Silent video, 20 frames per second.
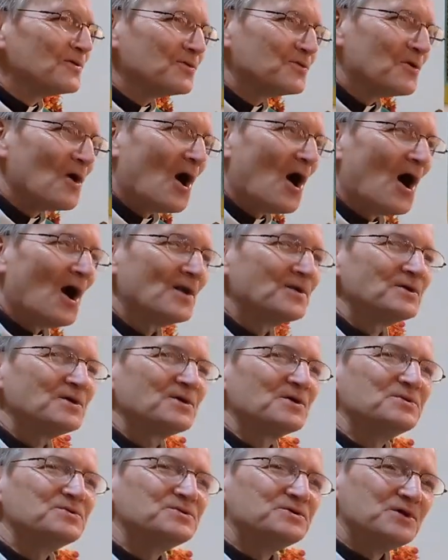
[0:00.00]
God
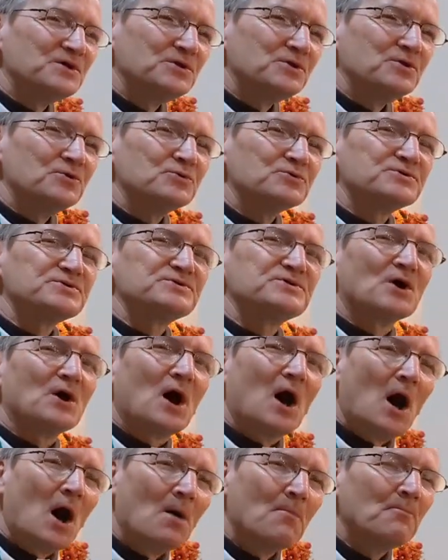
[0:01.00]
continues to
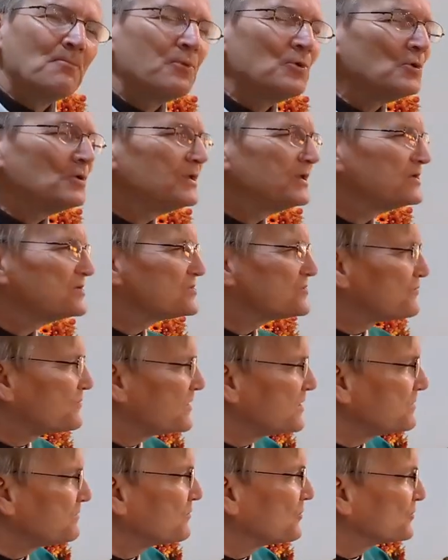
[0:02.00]
humble his
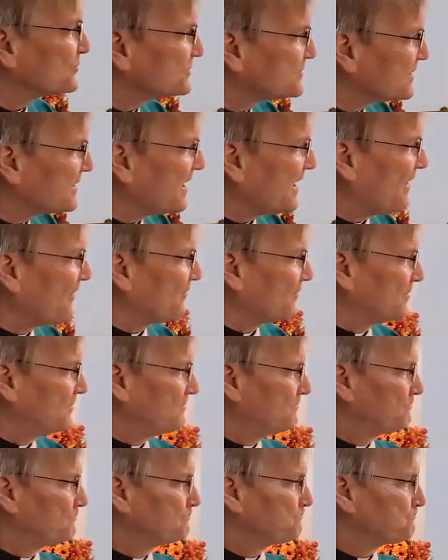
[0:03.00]
people together.
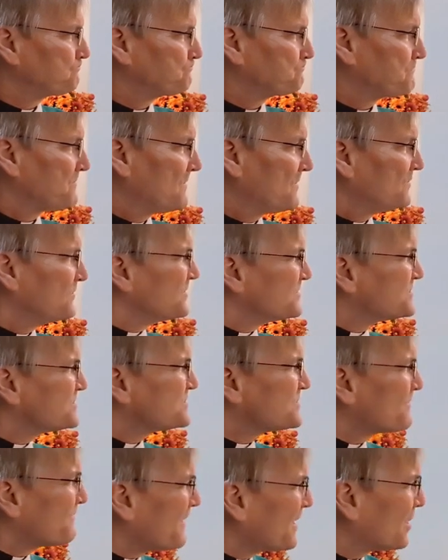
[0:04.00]
This
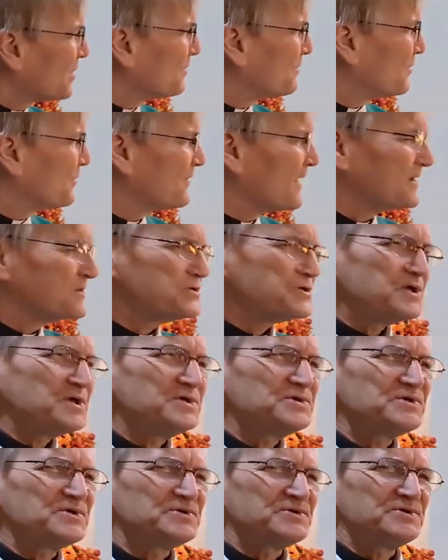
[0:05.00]
is the parable that
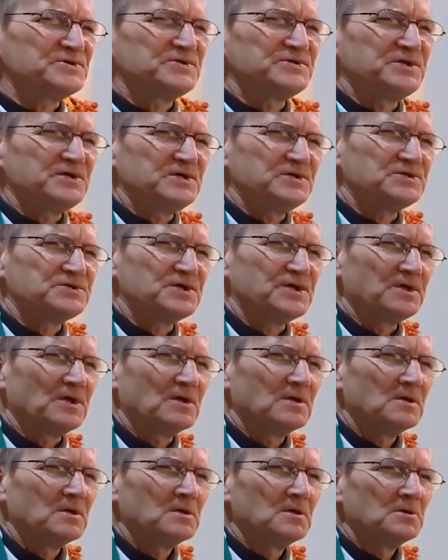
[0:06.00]
Jesus is teaching.
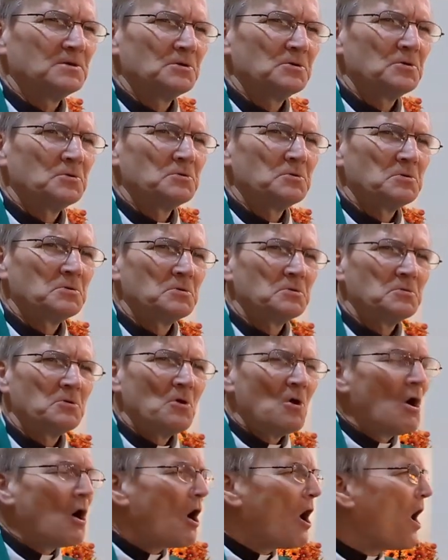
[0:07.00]

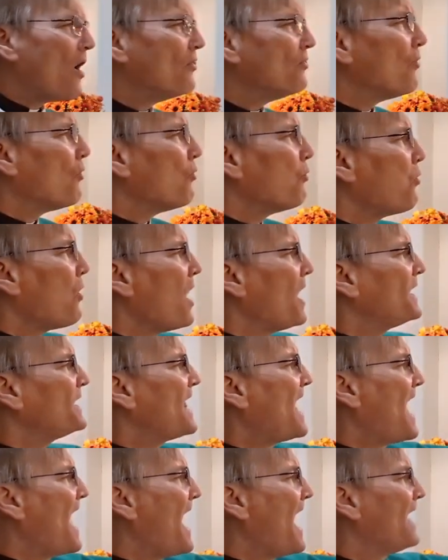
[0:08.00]
On the one
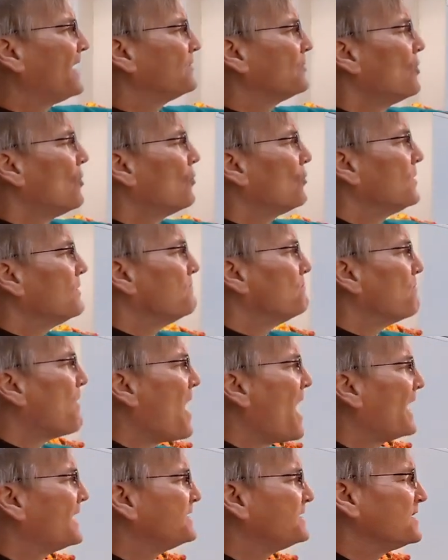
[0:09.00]
hand,
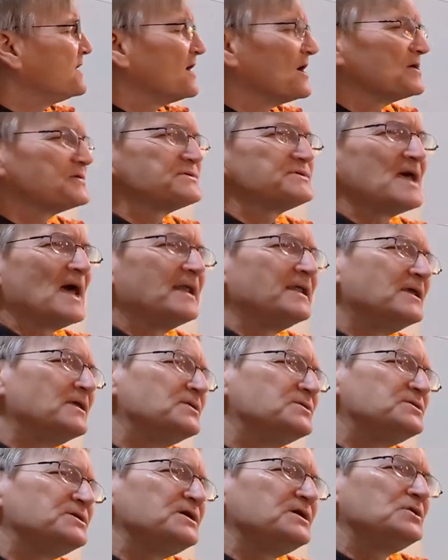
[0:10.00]
reminding us that
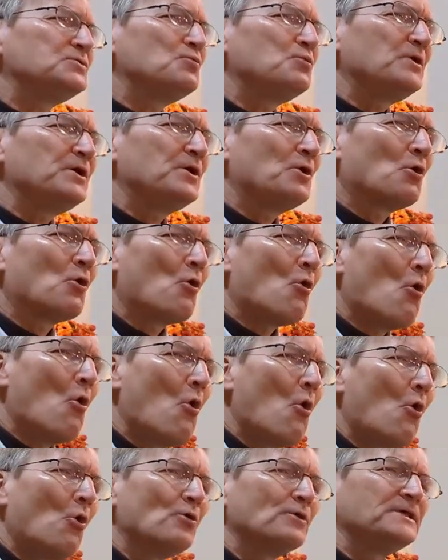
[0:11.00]
indeed we are
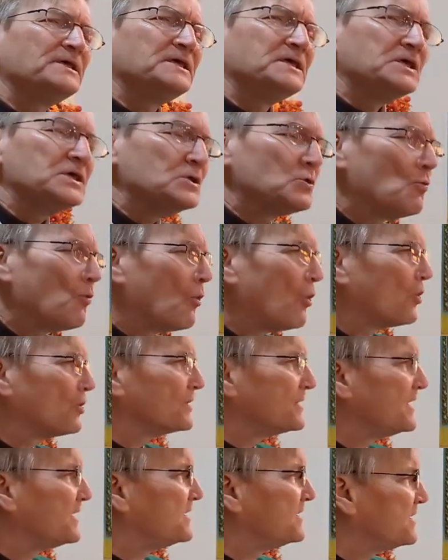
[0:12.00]
all equal
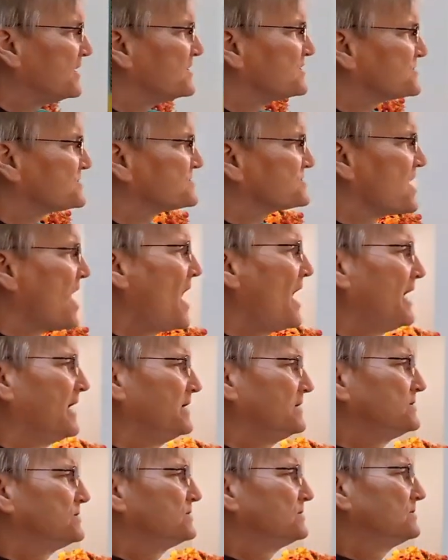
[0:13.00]
in his
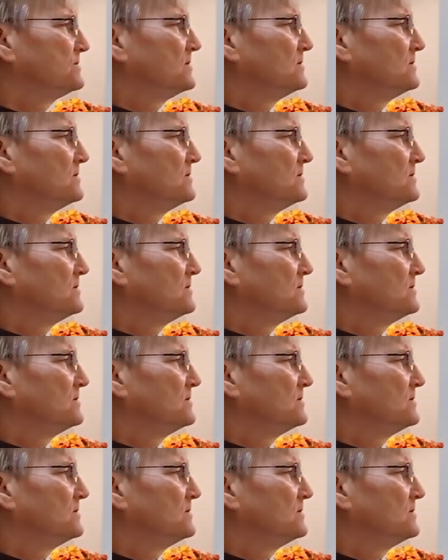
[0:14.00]
sight.